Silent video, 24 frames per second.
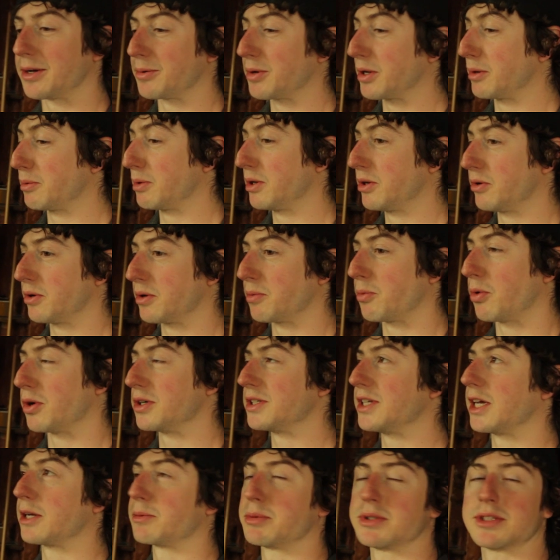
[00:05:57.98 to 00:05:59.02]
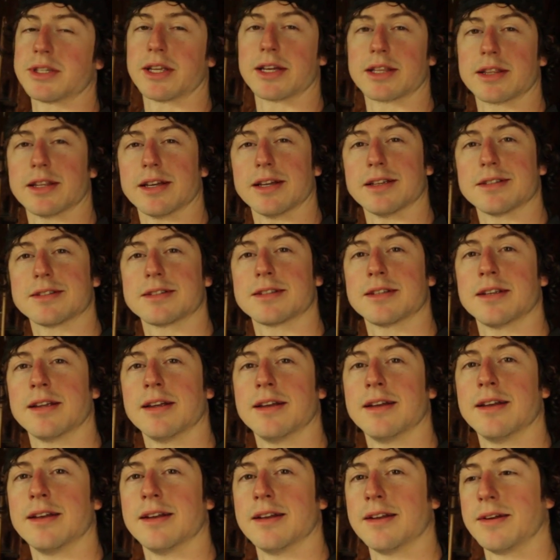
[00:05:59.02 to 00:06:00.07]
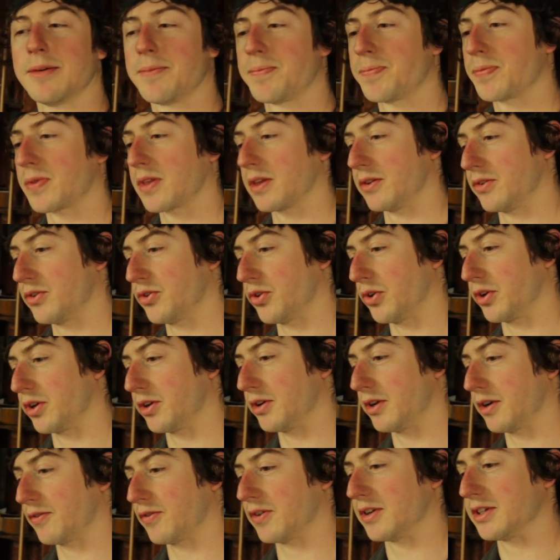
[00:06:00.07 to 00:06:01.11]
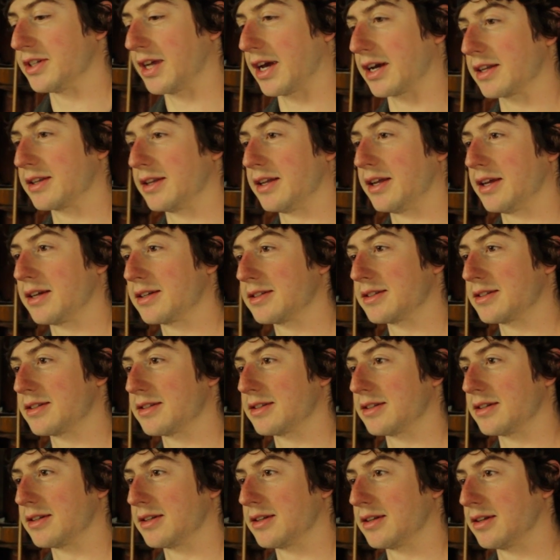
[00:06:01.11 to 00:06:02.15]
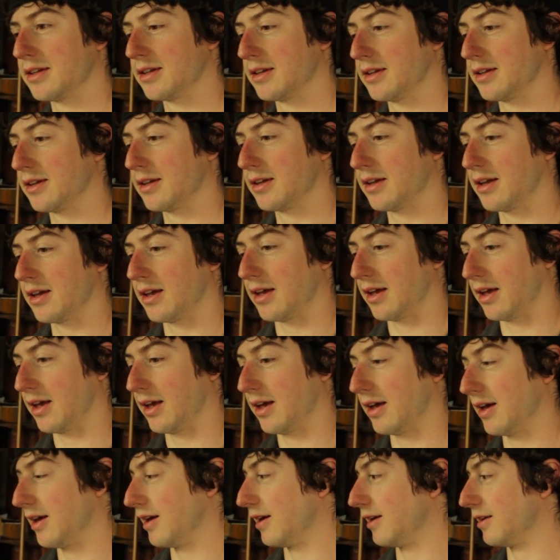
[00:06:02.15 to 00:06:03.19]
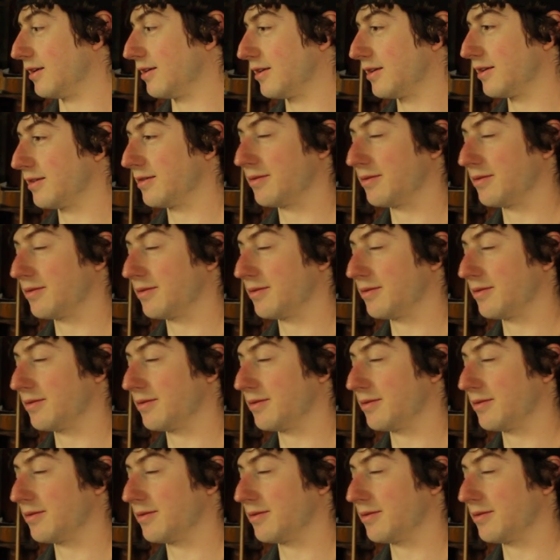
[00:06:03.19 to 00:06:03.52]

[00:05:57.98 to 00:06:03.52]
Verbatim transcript: I'm going to be doing more segments like this and showing you different techniques. And